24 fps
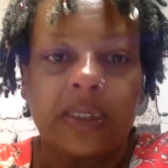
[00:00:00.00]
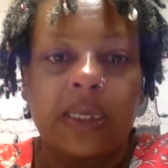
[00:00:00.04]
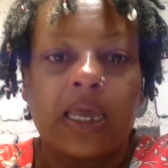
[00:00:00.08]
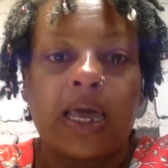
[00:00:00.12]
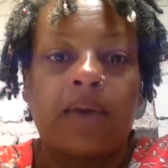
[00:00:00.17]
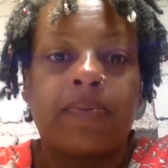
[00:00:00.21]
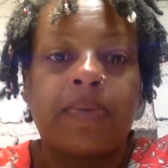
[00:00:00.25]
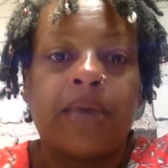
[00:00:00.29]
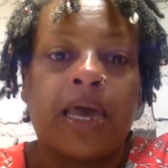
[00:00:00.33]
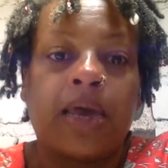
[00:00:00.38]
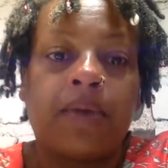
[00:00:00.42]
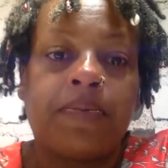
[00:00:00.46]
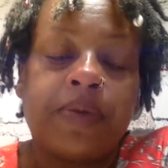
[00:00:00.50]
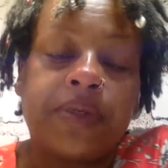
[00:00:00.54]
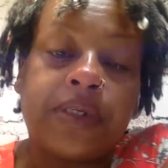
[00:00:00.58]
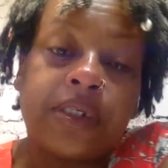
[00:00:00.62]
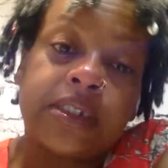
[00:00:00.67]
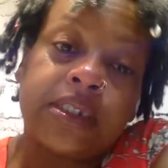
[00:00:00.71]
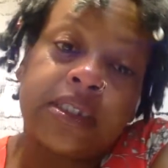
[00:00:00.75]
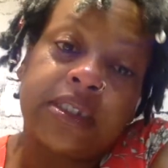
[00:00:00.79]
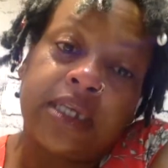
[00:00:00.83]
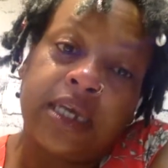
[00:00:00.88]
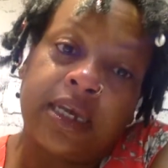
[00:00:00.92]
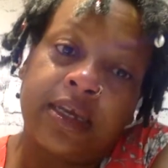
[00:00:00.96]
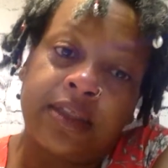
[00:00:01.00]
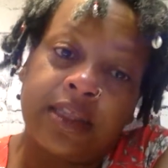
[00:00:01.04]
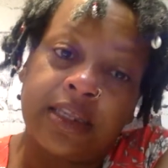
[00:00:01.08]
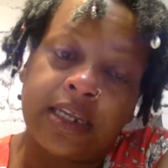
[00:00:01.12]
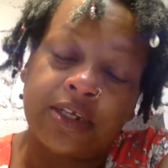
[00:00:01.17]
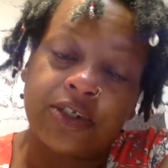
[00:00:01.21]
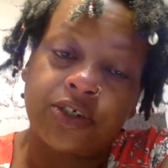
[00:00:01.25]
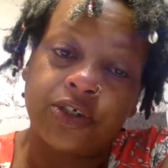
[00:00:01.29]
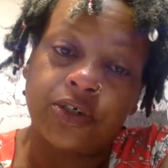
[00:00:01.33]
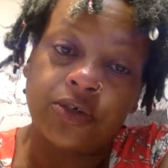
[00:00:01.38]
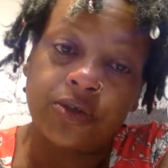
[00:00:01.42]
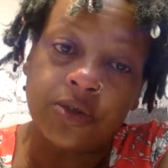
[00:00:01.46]
I'm happy to say that I
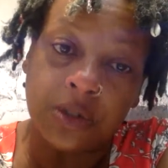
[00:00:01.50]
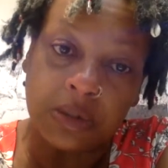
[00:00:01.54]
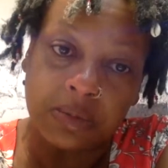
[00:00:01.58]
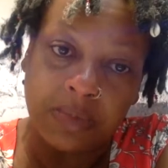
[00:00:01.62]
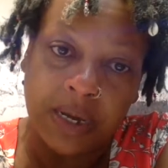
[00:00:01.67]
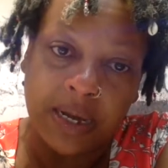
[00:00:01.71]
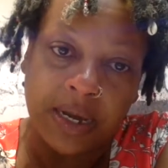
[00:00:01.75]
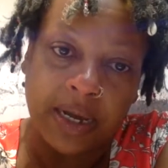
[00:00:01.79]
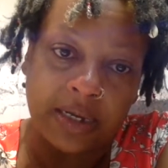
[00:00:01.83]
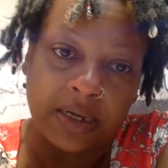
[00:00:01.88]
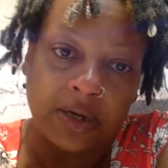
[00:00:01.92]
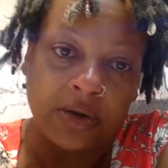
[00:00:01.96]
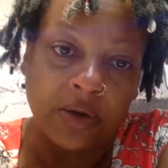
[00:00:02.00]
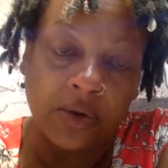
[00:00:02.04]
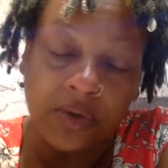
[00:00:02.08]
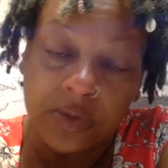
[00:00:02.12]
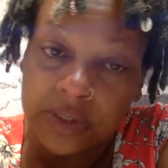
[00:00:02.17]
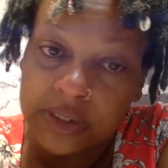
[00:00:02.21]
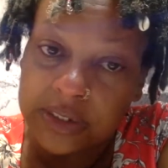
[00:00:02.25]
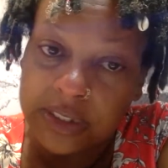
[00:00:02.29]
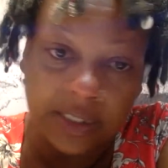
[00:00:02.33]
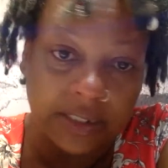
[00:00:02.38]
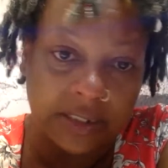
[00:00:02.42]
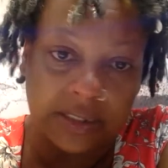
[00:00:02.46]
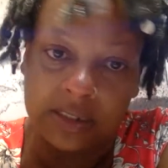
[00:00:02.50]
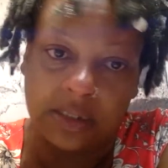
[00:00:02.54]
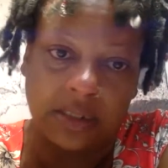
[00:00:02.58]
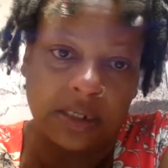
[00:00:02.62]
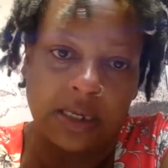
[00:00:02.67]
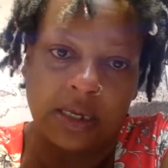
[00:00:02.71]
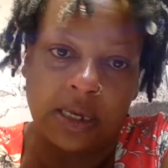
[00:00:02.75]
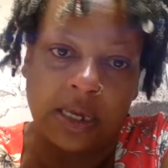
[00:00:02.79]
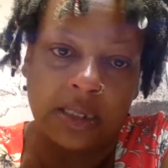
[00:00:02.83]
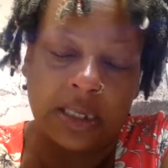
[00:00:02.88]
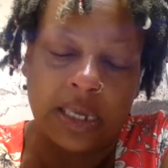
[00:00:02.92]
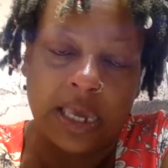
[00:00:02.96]
chose my own
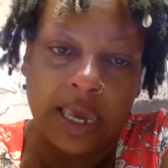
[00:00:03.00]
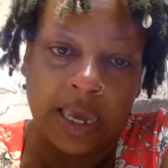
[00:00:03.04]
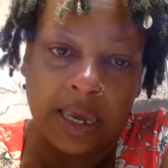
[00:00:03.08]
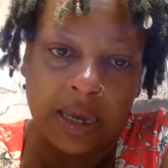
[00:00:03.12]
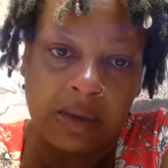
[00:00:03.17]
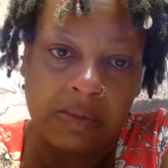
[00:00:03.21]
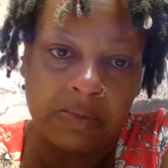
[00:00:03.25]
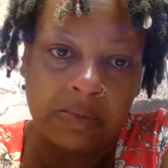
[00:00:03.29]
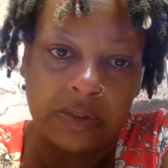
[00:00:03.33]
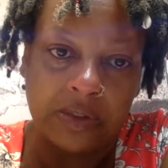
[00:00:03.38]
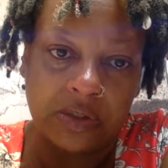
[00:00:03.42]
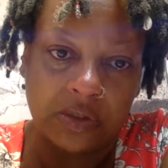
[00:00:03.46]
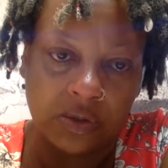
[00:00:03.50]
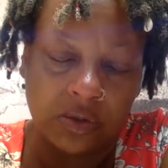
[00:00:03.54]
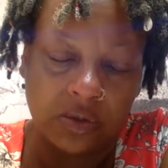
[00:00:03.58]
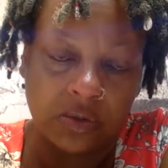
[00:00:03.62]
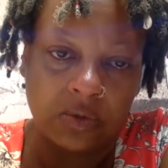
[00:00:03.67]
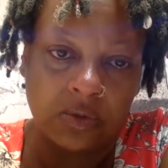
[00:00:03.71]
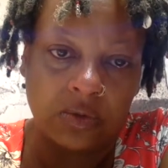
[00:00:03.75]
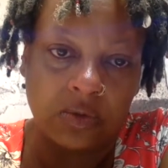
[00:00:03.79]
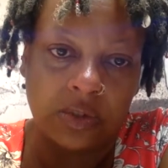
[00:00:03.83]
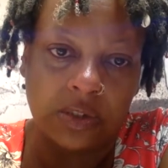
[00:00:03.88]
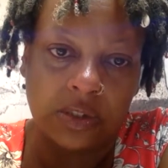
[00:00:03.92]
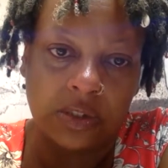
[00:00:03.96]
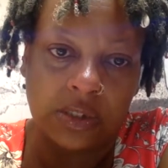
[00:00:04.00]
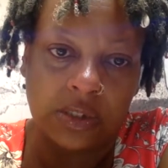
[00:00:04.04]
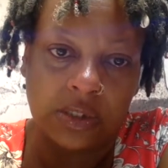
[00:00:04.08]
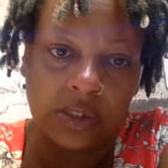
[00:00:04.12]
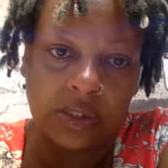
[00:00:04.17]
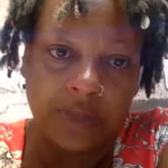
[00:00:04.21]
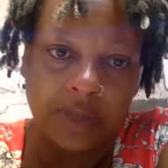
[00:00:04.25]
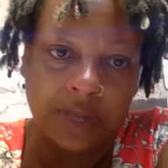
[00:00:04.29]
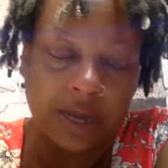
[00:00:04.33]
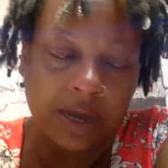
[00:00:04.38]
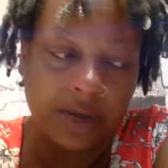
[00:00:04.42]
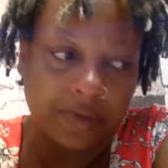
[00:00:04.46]
destiny and came to South
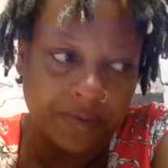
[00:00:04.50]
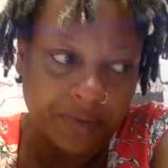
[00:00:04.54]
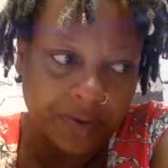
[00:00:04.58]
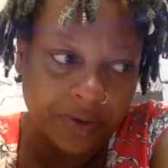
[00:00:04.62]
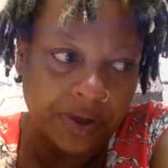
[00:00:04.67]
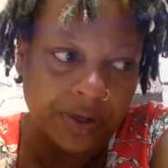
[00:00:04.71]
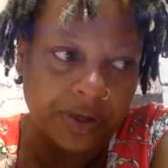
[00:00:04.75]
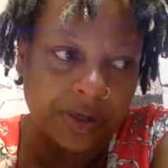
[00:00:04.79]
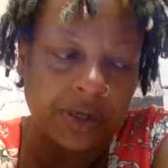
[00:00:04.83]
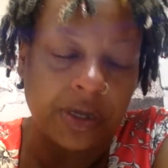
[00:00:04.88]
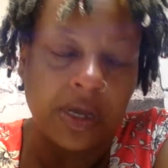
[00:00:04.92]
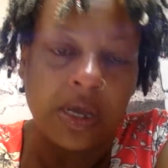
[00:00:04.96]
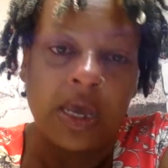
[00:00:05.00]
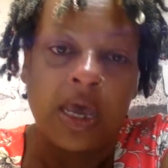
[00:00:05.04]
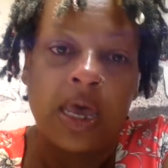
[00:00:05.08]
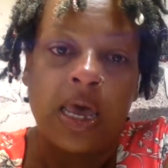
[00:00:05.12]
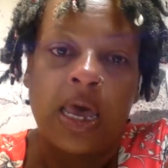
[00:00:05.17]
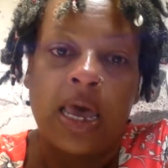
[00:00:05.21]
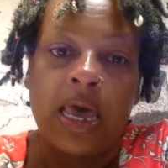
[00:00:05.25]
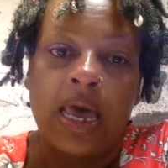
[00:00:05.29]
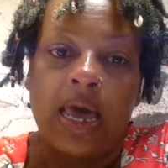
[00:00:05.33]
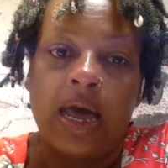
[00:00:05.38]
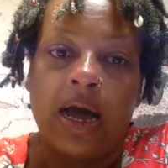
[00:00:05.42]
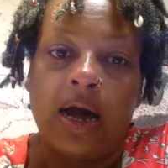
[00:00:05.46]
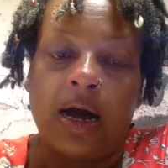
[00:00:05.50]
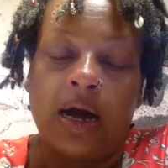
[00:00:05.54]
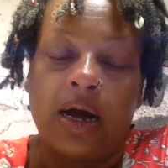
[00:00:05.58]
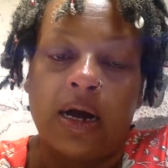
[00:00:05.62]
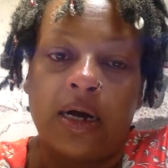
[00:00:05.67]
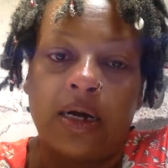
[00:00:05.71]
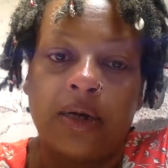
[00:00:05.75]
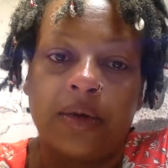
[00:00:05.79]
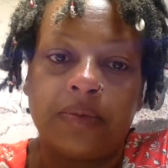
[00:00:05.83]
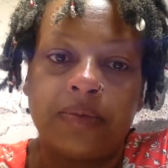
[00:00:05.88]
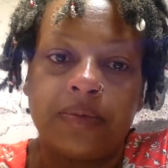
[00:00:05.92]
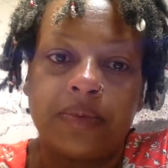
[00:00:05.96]
Africa,
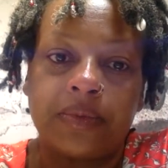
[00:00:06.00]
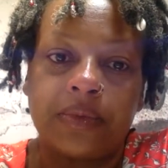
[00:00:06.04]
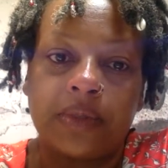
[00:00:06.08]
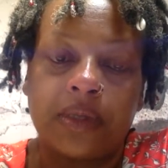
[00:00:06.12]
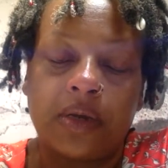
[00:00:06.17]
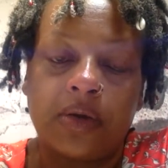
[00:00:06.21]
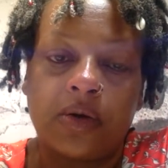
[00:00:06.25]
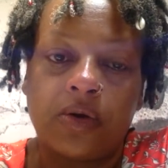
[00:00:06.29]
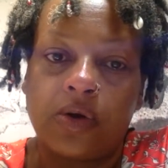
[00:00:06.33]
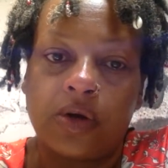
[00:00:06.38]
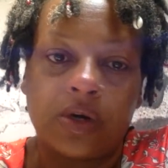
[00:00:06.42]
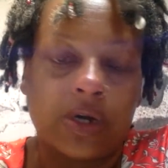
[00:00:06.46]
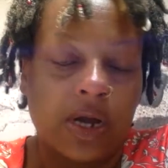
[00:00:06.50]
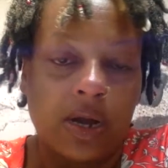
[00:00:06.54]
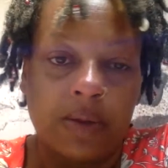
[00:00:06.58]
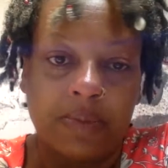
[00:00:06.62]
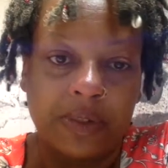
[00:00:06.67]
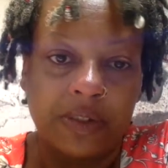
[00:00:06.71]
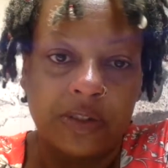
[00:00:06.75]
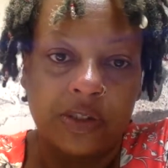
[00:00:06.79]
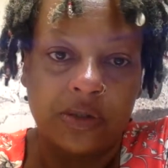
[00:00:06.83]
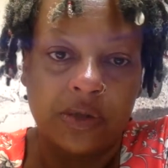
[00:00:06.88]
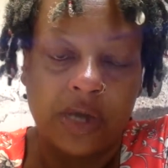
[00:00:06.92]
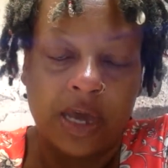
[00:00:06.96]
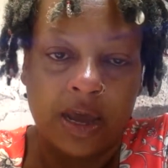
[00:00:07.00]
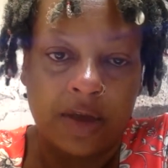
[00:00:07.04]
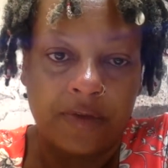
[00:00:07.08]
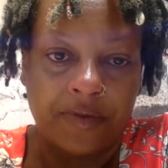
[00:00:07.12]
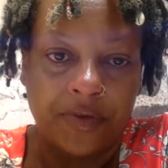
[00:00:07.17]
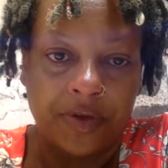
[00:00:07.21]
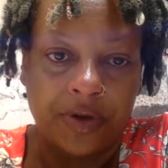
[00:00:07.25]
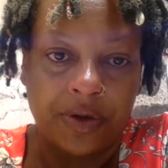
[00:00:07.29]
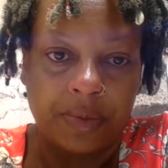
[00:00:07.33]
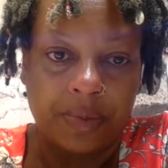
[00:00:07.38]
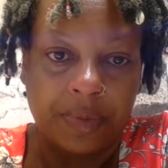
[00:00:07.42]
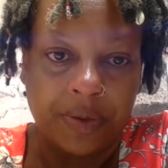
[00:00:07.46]
or coming to
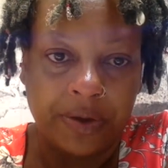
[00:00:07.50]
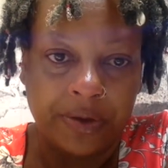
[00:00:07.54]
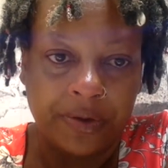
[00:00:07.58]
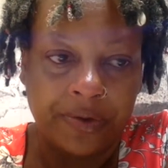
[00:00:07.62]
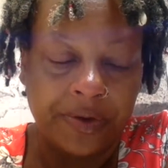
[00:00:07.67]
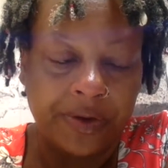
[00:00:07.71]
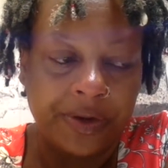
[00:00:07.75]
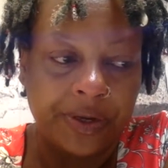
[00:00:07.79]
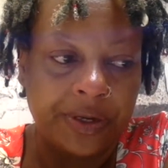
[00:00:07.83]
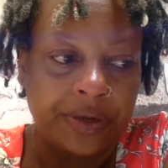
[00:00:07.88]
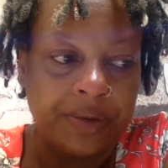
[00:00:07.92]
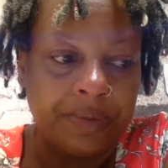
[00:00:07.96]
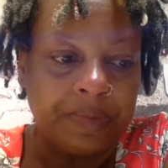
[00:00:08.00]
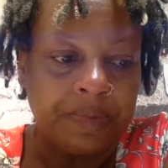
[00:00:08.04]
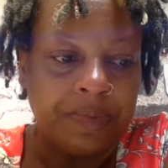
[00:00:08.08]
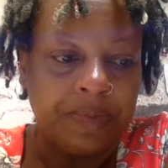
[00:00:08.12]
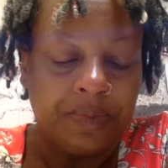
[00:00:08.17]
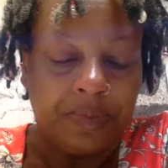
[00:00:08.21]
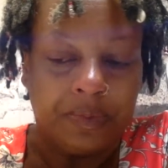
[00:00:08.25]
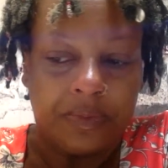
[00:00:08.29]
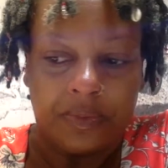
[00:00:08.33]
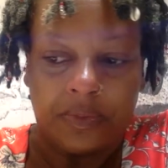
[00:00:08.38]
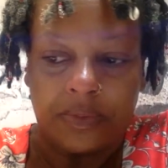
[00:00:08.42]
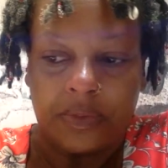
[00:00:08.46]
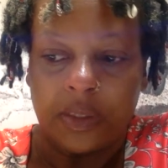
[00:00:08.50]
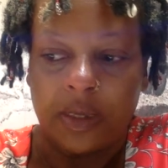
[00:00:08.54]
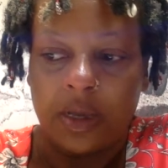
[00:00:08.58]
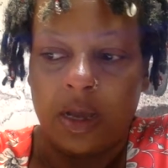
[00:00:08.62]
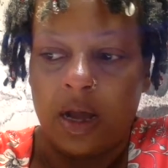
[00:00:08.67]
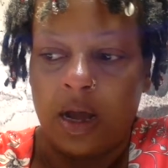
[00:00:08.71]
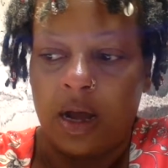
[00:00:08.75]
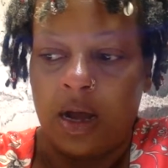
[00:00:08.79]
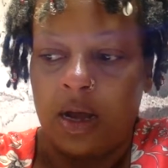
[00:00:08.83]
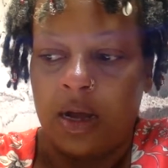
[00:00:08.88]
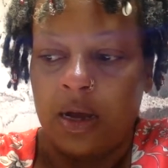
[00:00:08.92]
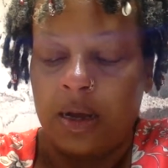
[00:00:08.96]
Africa, period.
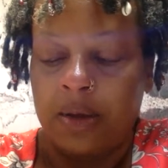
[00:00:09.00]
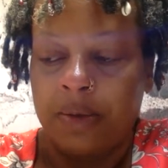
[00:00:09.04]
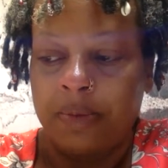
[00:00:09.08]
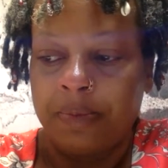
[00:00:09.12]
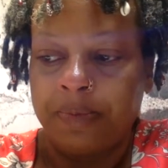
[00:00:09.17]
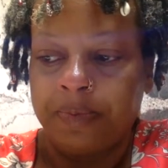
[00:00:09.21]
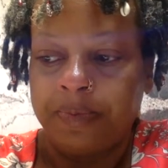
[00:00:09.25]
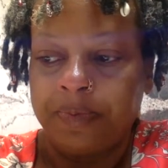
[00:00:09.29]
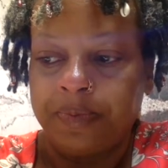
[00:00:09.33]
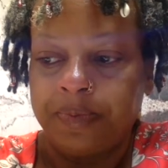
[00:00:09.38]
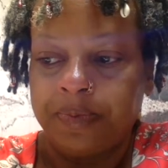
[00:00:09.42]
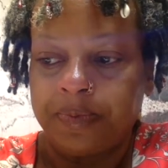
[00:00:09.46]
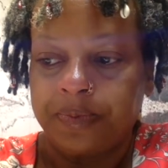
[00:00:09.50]
Um,